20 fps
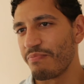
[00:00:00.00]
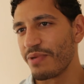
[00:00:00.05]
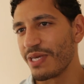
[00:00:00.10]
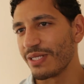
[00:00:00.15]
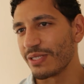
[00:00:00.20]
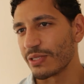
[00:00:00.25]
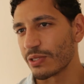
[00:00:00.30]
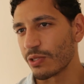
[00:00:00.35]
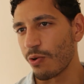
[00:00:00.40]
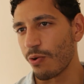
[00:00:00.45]

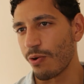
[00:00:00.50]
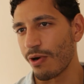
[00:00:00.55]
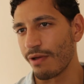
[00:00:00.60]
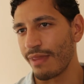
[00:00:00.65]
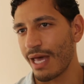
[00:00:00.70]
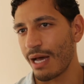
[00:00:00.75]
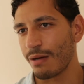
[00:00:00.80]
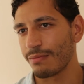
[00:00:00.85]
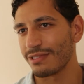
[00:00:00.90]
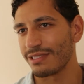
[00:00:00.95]
Peace Corps,
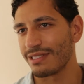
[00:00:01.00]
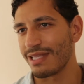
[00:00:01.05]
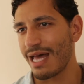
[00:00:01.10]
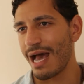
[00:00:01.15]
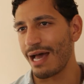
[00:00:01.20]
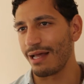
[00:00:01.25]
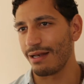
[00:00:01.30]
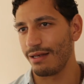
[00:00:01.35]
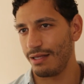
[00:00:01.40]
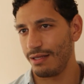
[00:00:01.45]
and that was
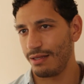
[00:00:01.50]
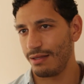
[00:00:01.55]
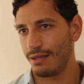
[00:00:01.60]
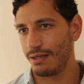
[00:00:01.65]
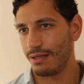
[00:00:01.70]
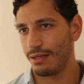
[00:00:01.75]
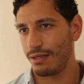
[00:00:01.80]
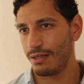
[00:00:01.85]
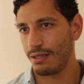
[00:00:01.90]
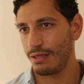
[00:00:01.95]
that.
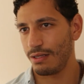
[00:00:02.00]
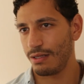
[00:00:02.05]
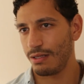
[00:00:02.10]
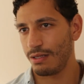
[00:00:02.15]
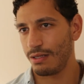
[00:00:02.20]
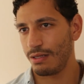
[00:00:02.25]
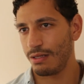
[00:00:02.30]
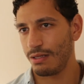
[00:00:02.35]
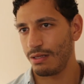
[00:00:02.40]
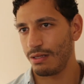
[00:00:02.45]

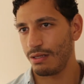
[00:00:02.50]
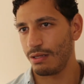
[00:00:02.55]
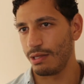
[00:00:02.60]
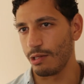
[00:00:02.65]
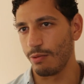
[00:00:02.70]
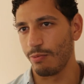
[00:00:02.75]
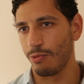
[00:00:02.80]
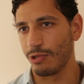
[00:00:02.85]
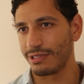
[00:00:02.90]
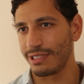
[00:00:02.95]

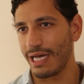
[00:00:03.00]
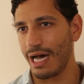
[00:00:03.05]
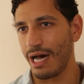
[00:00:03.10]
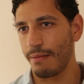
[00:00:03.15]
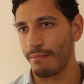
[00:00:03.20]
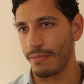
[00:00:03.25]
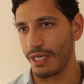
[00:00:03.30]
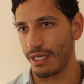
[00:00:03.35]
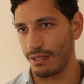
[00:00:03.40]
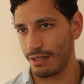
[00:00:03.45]
No more
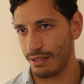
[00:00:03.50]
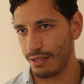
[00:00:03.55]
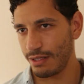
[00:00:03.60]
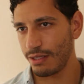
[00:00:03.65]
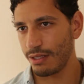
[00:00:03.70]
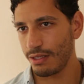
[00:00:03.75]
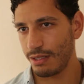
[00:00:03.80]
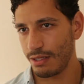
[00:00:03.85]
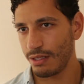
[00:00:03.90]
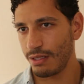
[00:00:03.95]
Tommy.
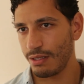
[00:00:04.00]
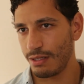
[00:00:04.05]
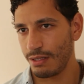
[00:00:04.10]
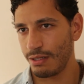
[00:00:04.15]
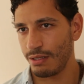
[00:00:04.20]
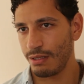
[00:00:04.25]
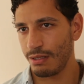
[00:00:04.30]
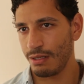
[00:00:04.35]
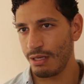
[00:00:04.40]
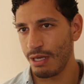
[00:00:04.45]

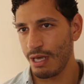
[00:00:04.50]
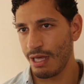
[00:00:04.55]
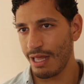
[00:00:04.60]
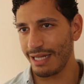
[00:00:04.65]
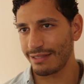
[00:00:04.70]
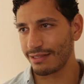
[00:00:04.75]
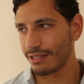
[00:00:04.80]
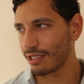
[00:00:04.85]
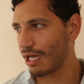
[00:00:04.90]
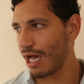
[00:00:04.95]

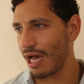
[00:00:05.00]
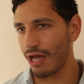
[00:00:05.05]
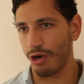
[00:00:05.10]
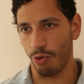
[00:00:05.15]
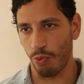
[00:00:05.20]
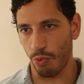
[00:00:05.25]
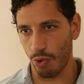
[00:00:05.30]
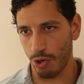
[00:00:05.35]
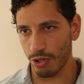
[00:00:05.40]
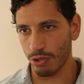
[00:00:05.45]
That's the kind
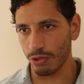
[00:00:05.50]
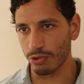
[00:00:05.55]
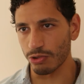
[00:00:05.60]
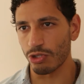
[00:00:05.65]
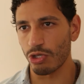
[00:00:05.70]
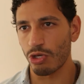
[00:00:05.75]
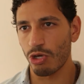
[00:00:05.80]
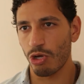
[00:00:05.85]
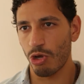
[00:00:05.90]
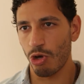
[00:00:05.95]
of world
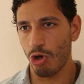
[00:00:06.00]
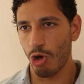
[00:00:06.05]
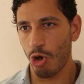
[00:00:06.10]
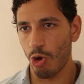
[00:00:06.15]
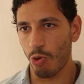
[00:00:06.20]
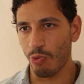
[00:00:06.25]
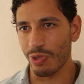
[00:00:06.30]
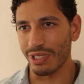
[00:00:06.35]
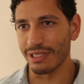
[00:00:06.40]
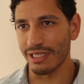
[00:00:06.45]

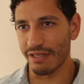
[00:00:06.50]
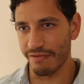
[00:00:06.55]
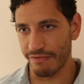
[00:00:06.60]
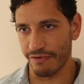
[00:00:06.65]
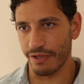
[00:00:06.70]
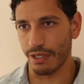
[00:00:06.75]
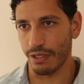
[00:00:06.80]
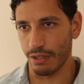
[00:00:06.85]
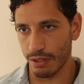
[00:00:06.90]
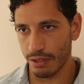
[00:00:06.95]
we live
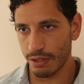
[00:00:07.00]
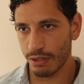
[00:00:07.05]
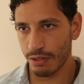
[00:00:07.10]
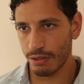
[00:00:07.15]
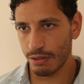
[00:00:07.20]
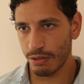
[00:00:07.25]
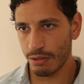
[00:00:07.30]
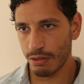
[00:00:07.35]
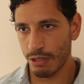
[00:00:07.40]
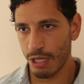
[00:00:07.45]
in.
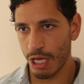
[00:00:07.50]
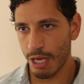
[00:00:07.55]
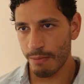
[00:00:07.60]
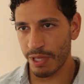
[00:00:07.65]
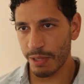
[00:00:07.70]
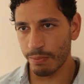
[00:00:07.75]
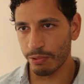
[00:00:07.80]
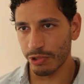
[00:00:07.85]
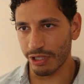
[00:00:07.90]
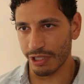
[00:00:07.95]

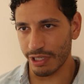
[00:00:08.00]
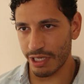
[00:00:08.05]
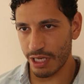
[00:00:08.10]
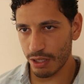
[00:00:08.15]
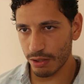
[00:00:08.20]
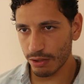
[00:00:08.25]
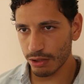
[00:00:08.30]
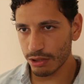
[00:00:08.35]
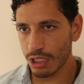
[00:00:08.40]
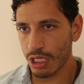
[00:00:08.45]
People are
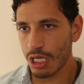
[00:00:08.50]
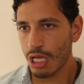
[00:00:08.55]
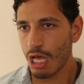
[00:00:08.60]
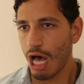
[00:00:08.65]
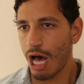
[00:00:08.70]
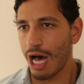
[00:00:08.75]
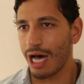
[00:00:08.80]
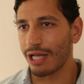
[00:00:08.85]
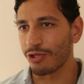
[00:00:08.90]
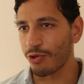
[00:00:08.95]
killed
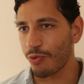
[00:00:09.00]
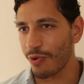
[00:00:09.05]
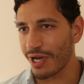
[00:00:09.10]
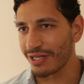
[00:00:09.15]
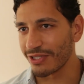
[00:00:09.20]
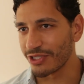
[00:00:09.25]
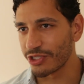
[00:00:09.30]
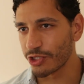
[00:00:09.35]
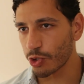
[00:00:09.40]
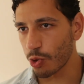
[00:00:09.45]
on the way
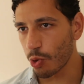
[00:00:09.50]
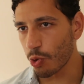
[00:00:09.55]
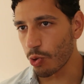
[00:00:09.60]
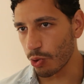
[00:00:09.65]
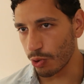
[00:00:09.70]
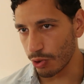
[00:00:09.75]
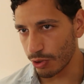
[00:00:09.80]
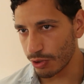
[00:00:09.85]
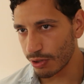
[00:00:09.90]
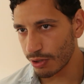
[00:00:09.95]
to
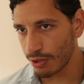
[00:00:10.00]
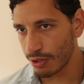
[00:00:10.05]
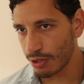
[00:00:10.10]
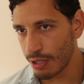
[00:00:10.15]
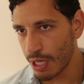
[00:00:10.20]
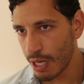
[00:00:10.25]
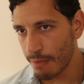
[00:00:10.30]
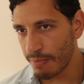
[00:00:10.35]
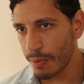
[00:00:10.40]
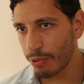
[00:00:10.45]
school.
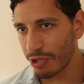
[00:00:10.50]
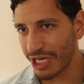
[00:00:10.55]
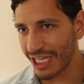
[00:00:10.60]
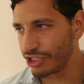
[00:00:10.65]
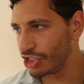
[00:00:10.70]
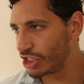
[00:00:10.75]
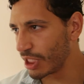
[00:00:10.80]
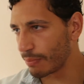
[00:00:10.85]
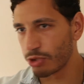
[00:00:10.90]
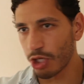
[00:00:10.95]
People get
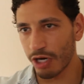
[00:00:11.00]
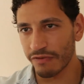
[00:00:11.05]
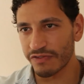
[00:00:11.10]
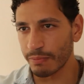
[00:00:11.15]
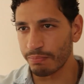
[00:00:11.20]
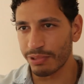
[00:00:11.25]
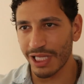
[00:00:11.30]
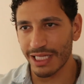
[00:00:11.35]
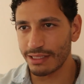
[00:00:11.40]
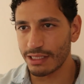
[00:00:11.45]
shipped off to
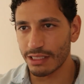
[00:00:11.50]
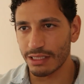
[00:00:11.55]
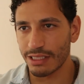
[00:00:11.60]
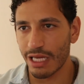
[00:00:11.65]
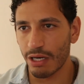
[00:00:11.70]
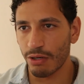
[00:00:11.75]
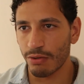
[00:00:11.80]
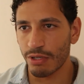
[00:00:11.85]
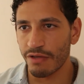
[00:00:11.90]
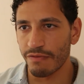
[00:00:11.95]
places they
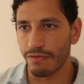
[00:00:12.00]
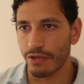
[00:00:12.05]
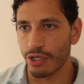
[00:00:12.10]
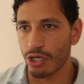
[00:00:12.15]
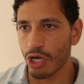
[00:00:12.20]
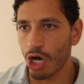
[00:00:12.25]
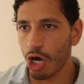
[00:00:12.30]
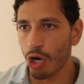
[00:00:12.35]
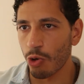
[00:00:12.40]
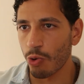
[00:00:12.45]
don't even
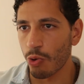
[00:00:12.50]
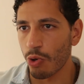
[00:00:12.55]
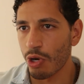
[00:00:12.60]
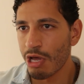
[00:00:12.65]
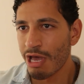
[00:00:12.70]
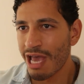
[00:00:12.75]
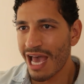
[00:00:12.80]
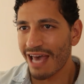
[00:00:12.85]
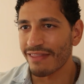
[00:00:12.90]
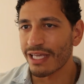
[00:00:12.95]
know,
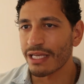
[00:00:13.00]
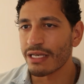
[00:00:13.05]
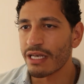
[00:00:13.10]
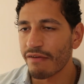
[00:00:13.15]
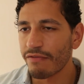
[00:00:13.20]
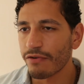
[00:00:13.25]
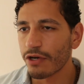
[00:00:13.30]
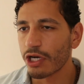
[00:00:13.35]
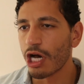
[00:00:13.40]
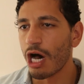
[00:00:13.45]
and they
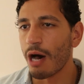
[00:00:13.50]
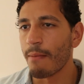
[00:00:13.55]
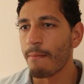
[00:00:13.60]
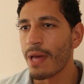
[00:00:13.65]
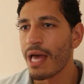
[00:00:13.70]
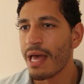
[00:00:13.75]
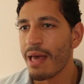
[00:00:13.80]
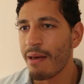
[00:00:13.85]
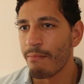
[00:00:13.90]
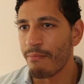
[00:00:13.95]
never
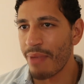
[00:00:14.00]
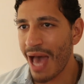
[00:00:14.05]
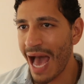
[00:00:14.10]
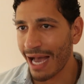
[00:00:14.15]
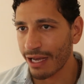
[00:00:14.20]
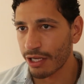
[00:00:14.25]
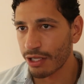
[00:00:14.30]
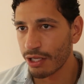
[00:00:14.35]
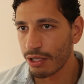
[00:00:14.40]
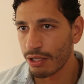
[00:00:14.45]
come
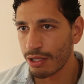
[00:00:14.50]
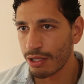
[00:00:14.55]
back